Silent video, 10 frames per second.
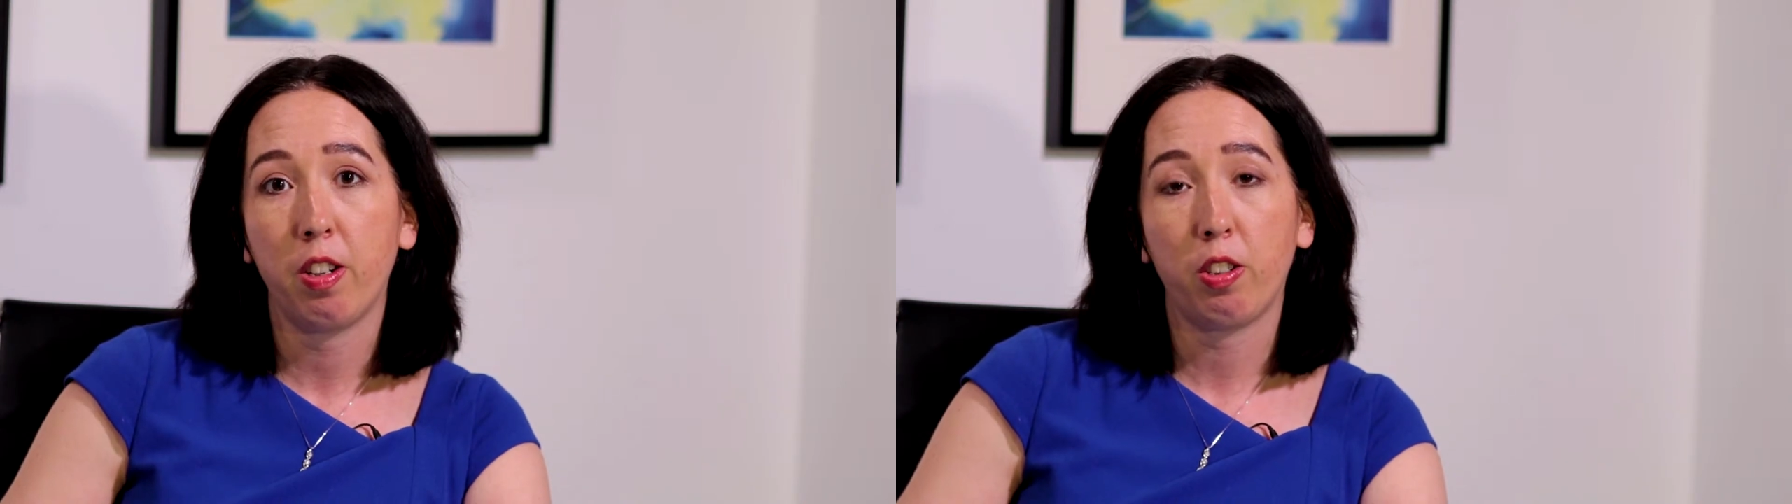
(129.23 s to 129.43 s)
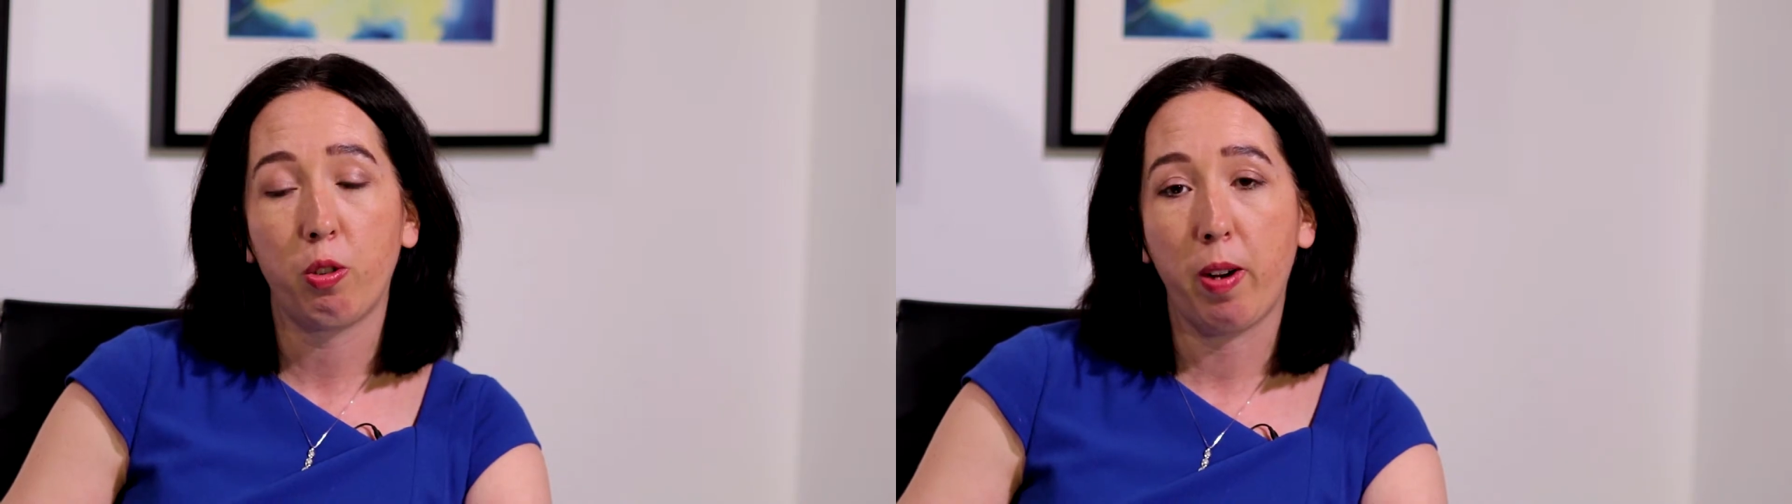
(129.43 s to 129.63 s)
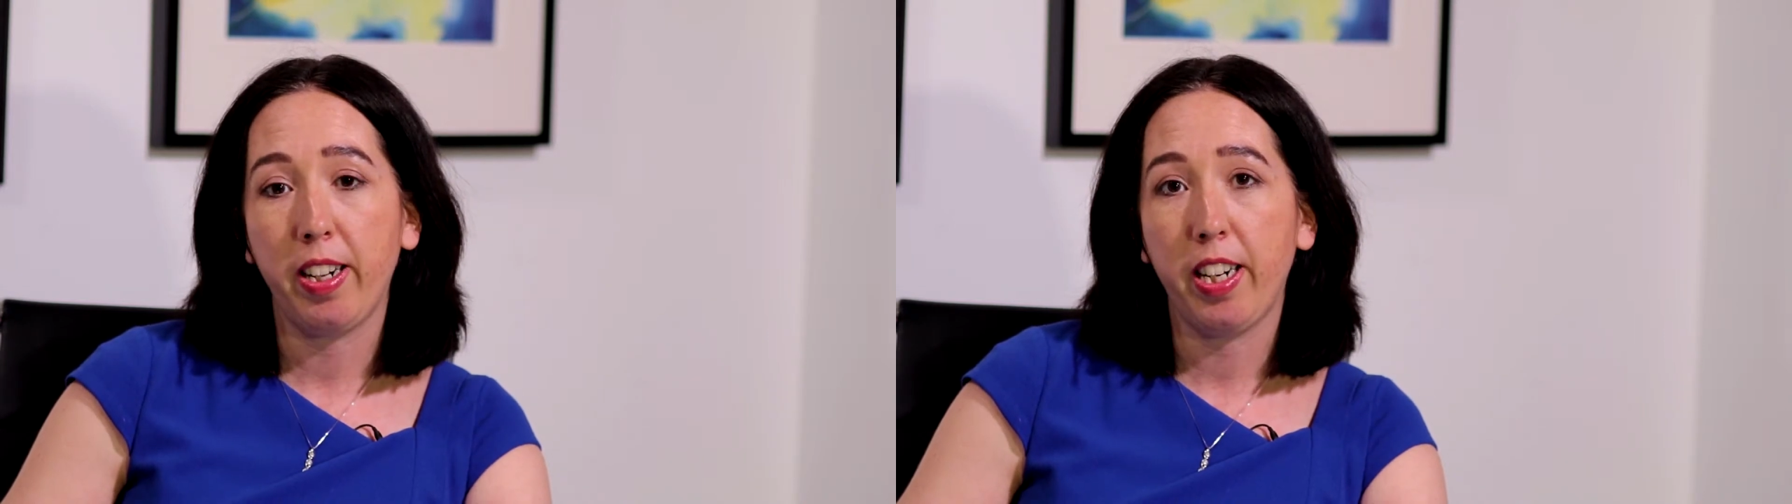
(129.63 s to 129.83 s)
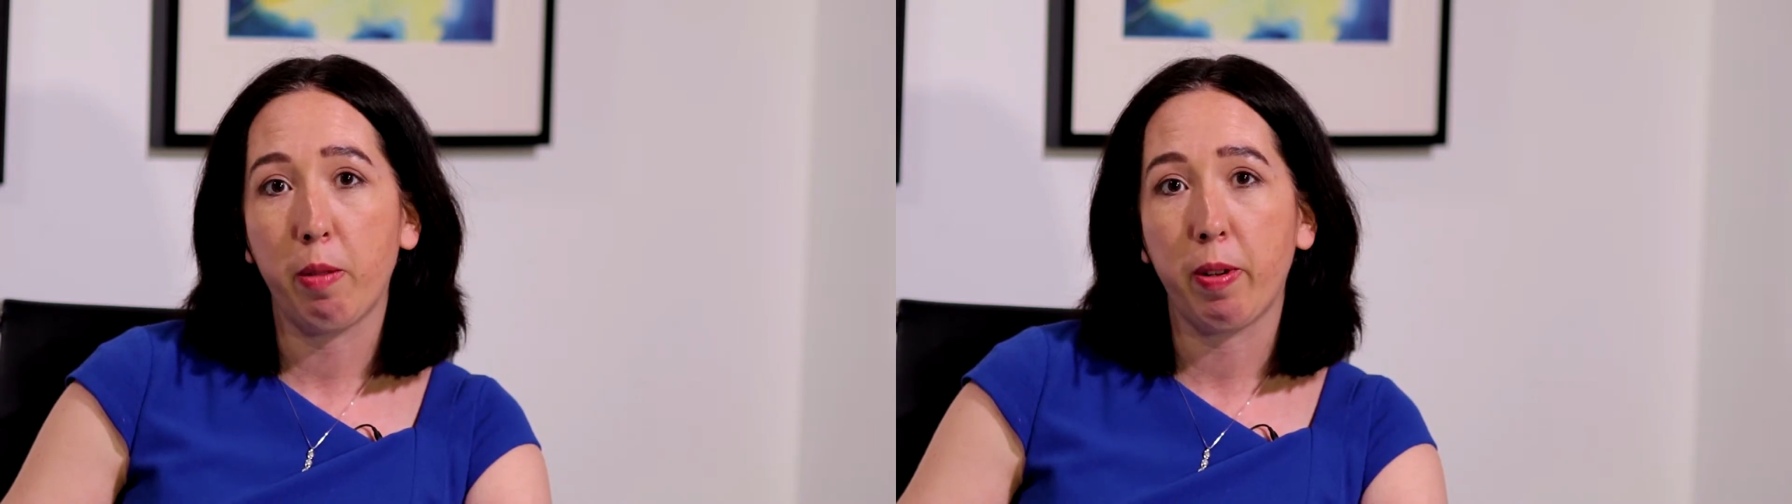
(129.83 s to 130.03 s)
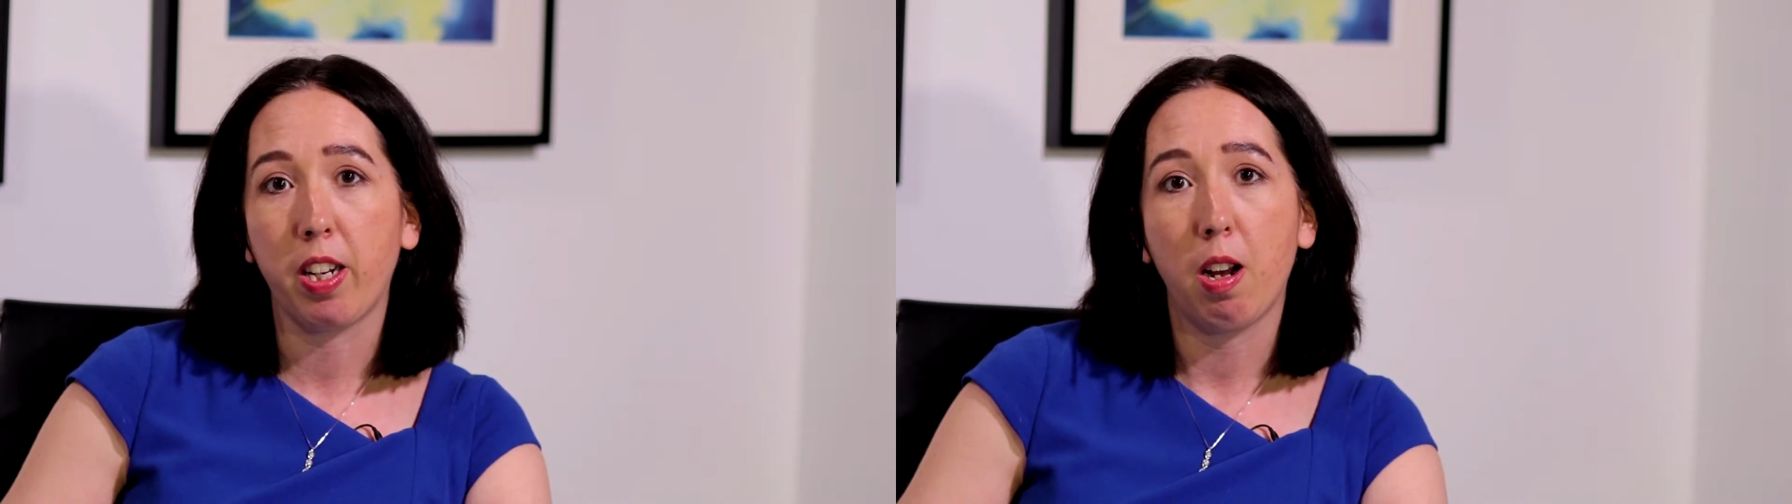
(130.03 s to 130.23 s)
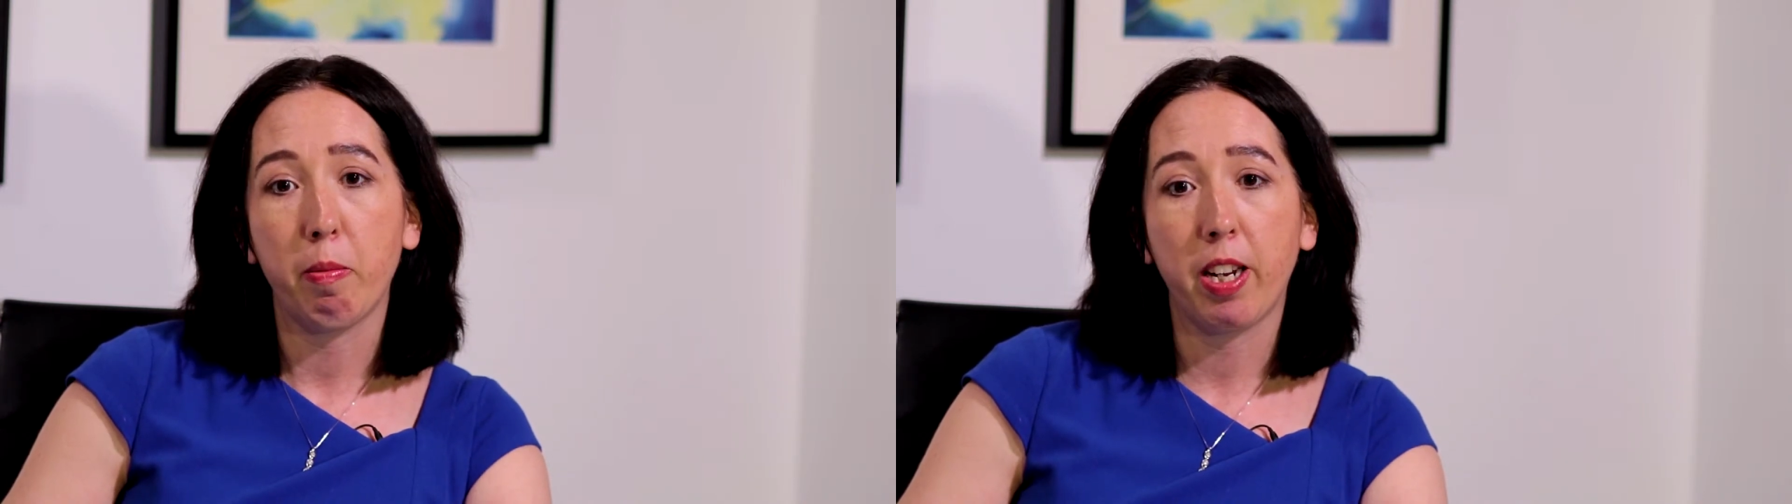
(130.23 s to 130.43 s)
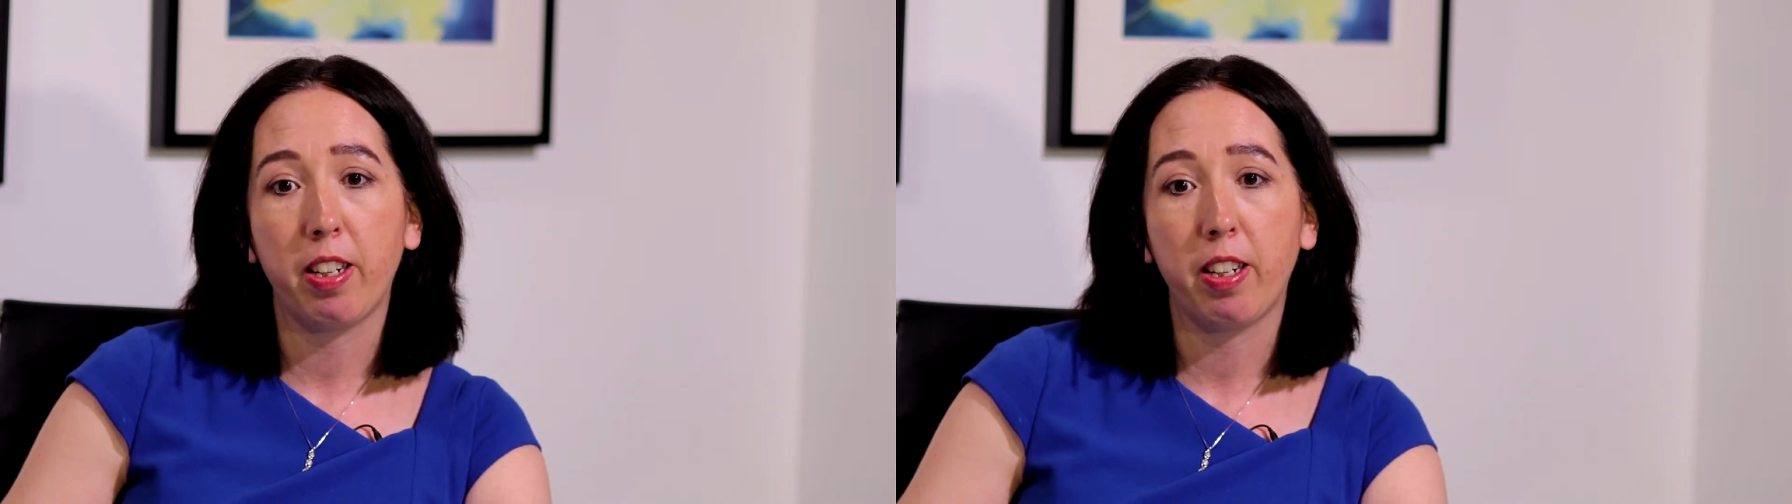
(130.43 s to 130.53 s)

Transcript: trendy up and coming